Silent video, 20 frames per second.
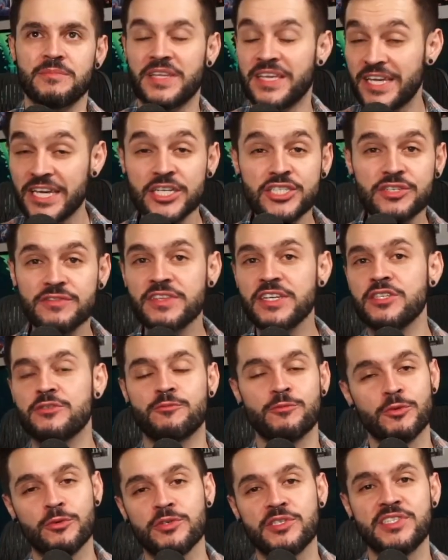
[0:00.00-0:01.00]
Each of these
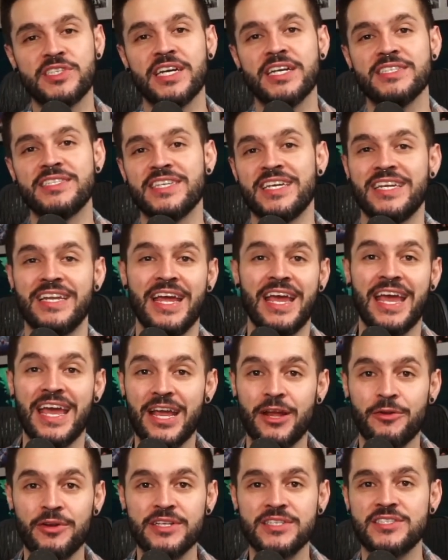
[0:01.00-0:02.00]
rule sets
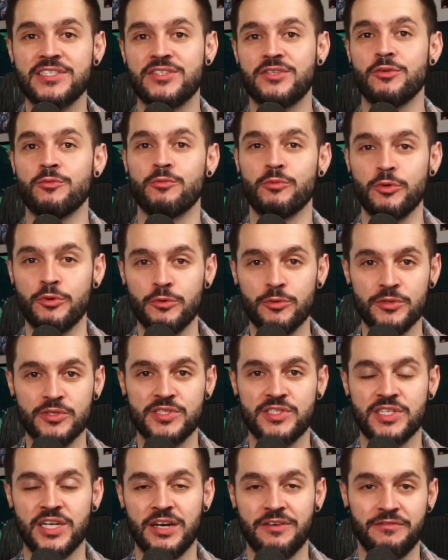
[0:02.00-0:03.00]
inherits the
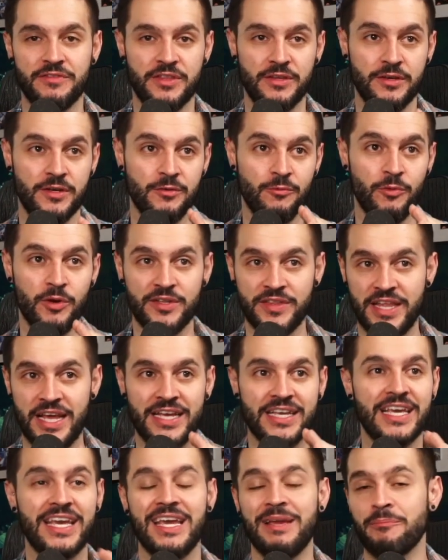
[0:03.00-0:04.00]
rules of the one
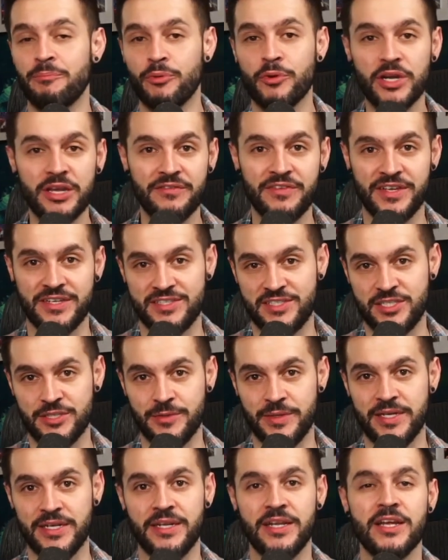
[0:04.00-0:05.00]
that came previous to
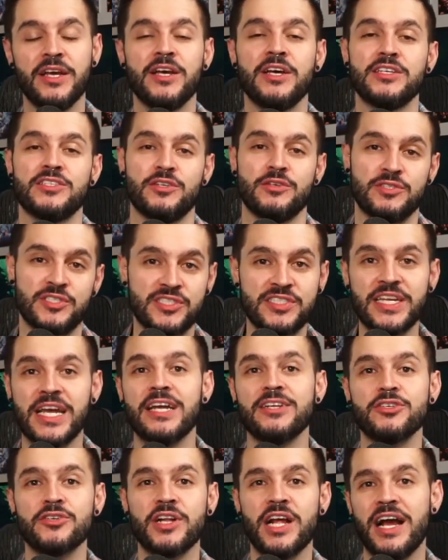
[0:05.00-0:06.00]
it. So
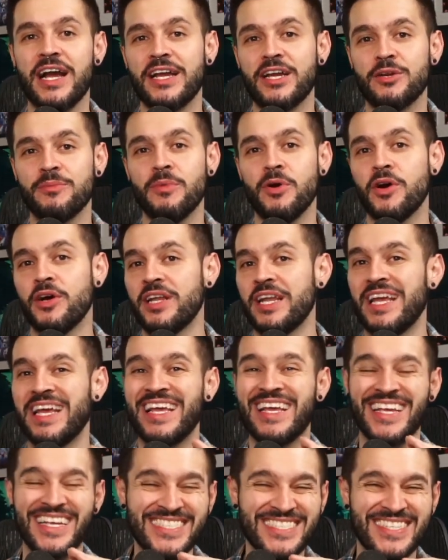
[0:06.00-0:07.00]
Standard IronMON
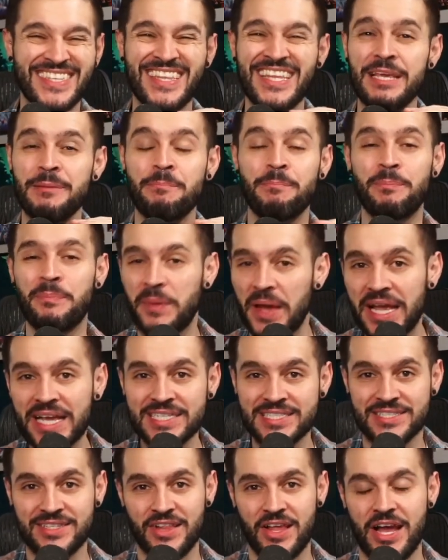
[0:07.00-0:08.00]
is the
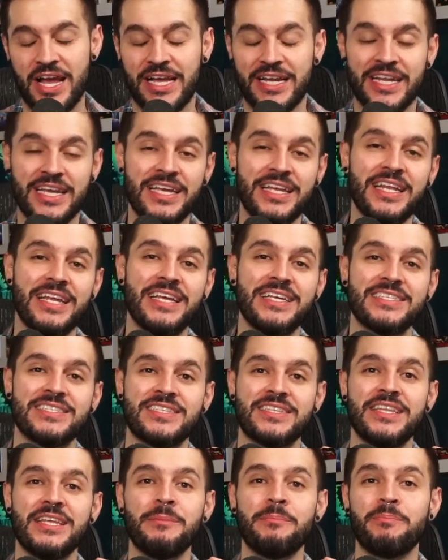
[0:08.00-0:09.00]
baseline. It is
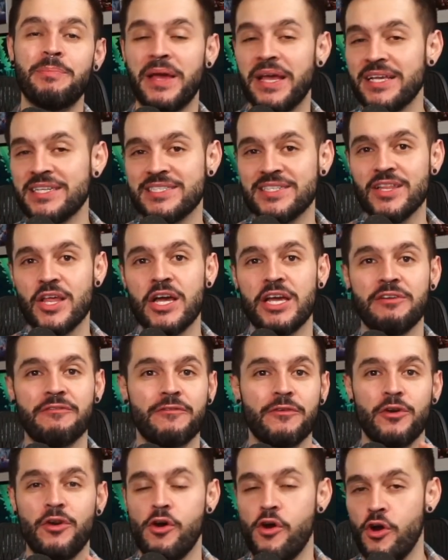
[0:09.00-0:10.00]
the baseline
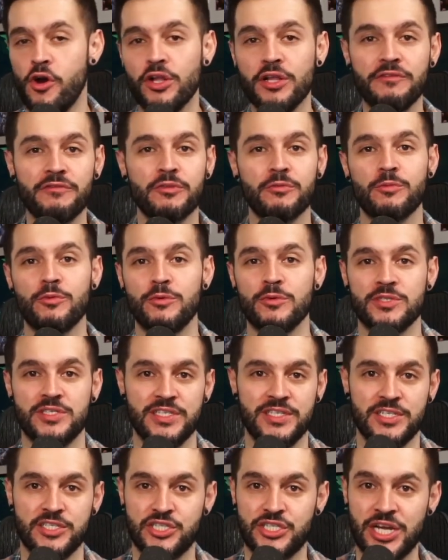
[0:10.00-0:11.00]
for all of the rules in
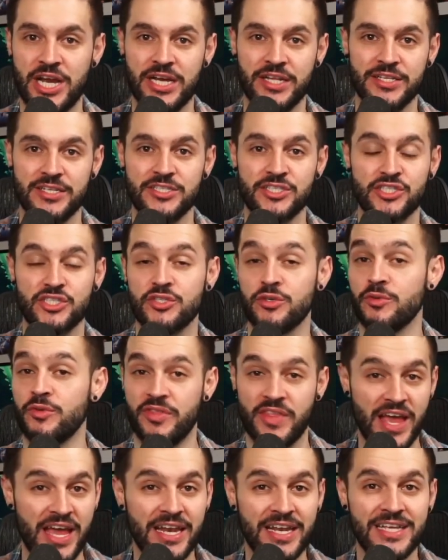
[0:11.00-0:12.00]
the challenge. So
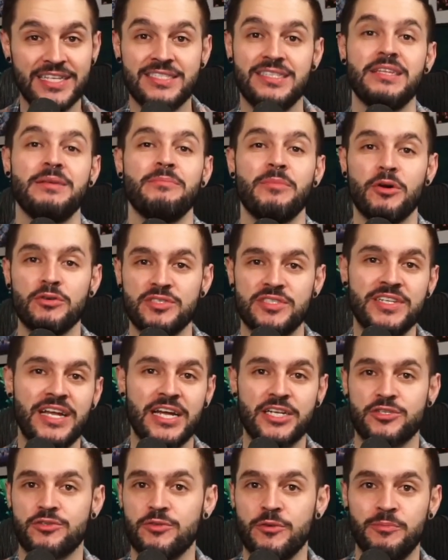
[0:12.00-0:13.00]
that is the most
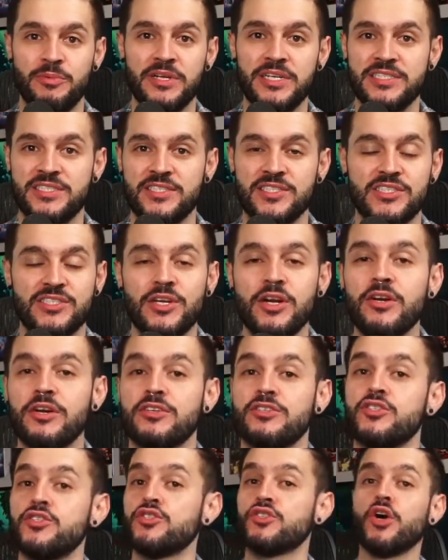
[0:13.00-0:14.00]
natural place to start.
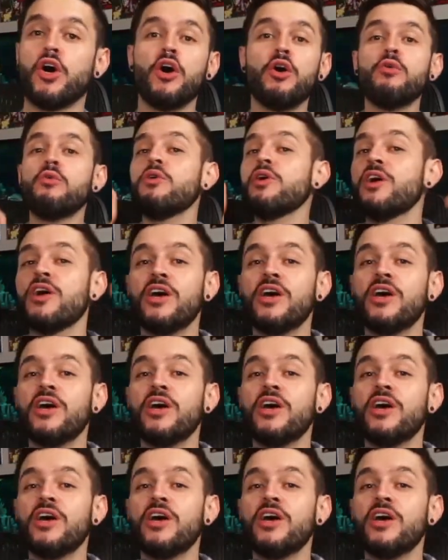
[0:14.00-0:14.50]
So